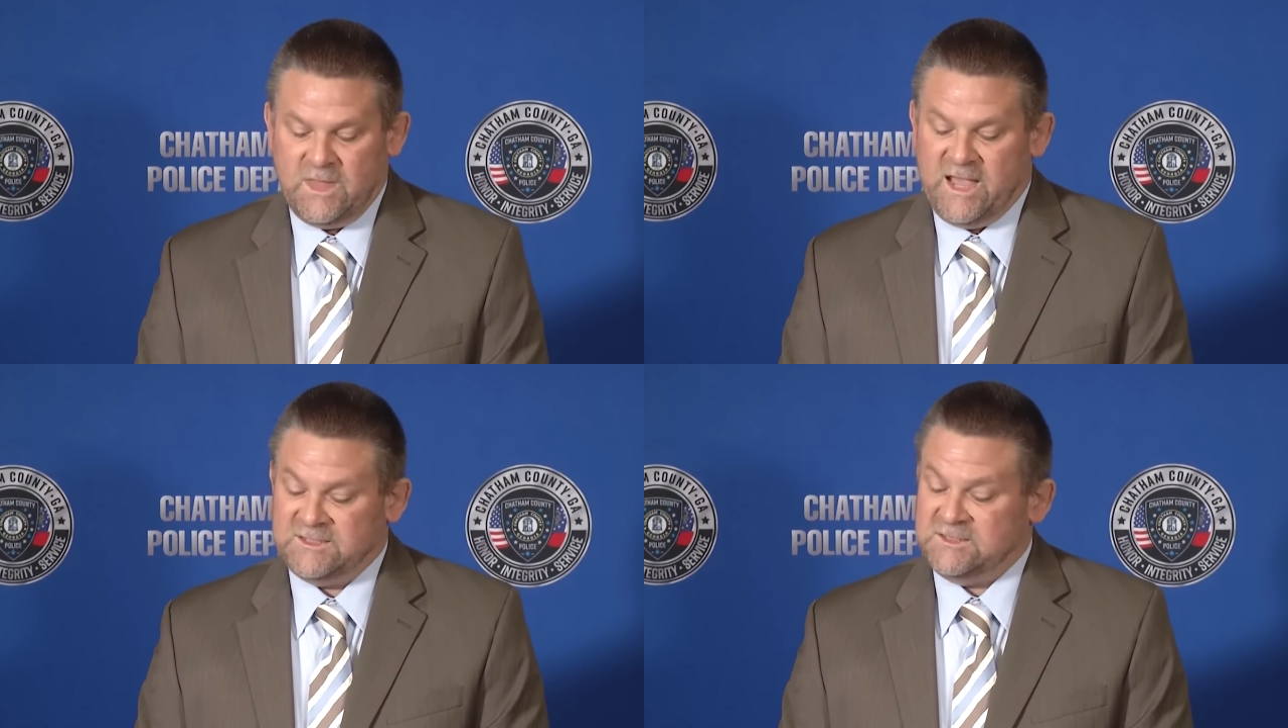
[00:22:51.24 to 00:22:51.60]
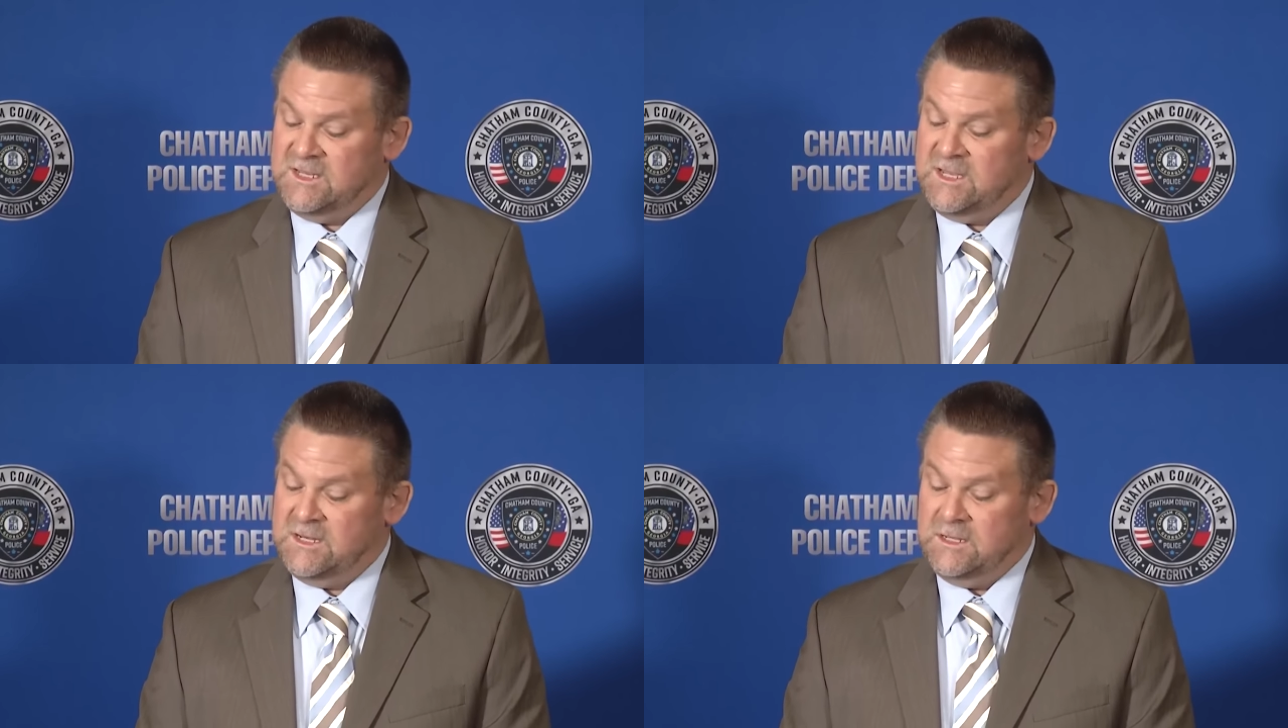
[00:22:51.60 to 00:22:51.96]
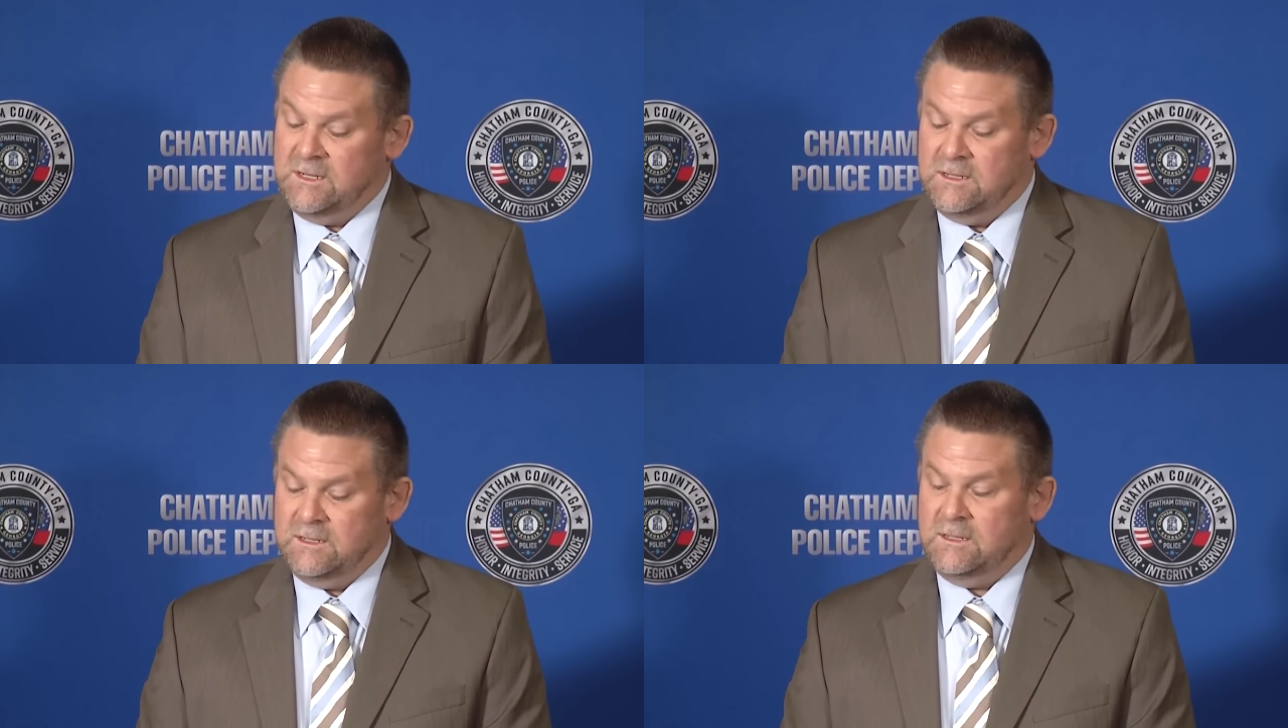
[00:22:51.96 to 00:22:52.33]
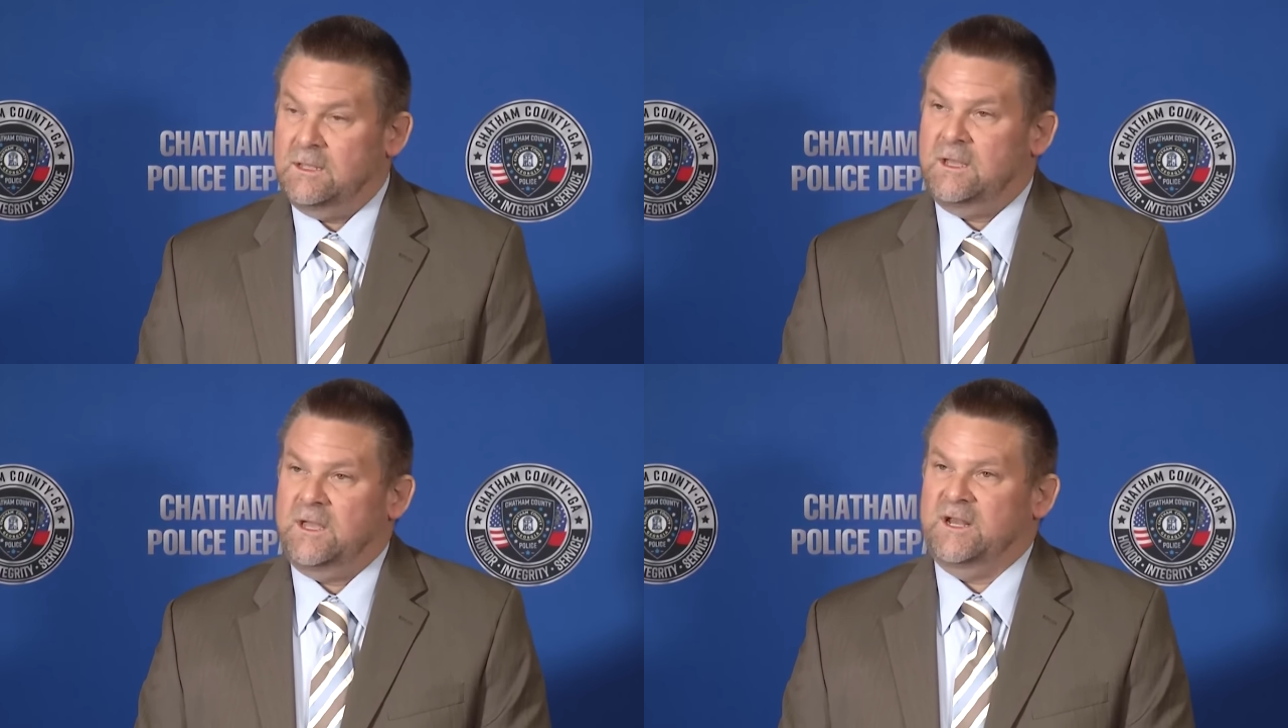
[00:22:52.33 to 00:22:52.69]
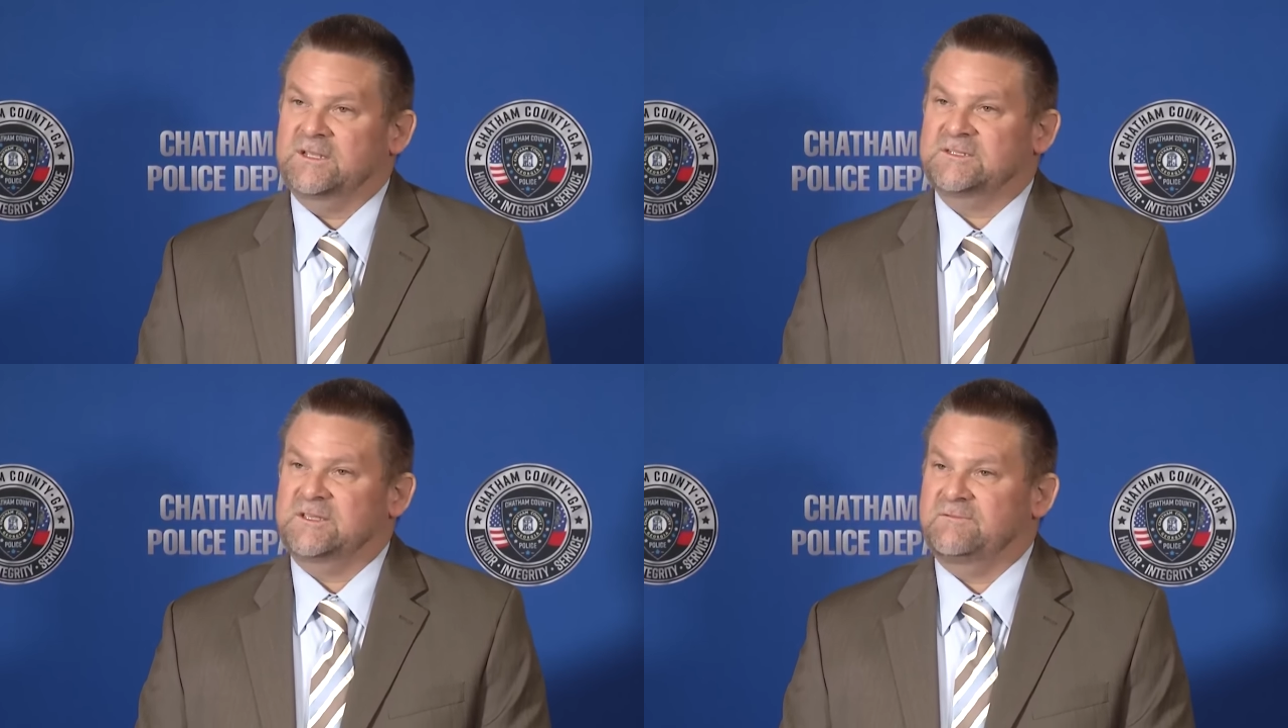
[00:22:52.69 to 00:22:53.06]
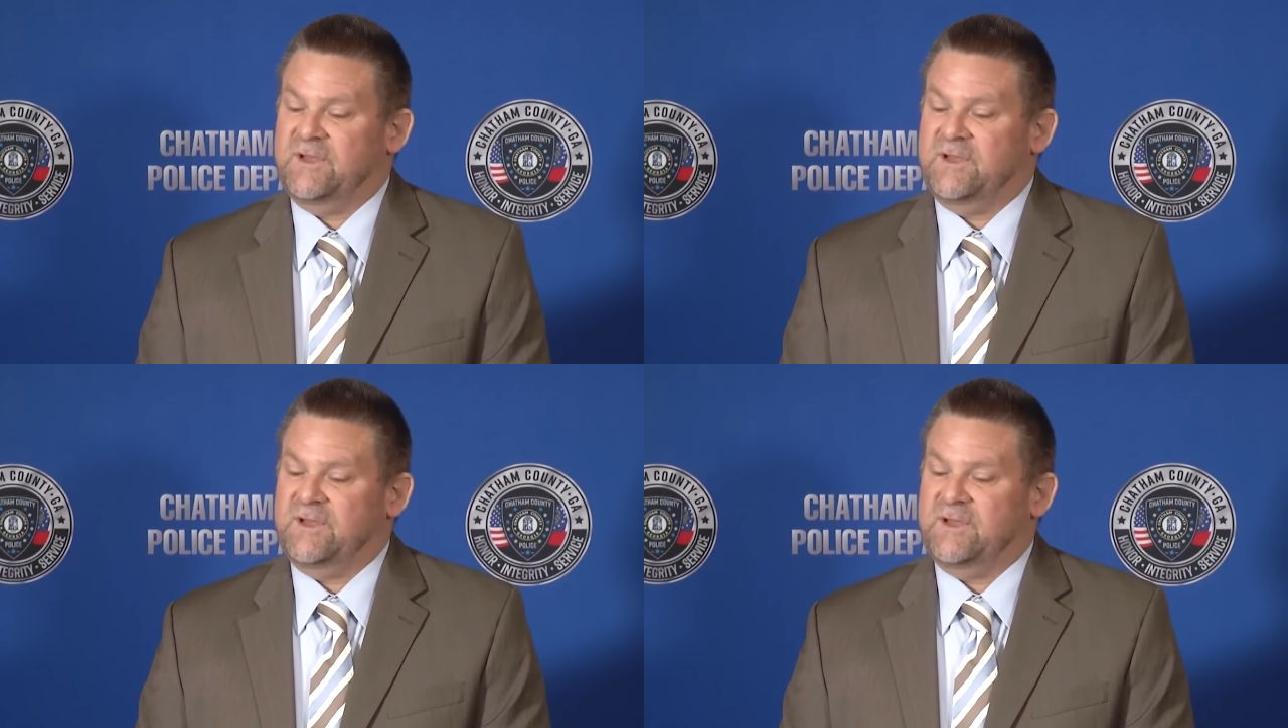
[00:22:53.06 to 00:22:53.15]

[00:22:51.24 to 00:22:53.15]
As needed, and as the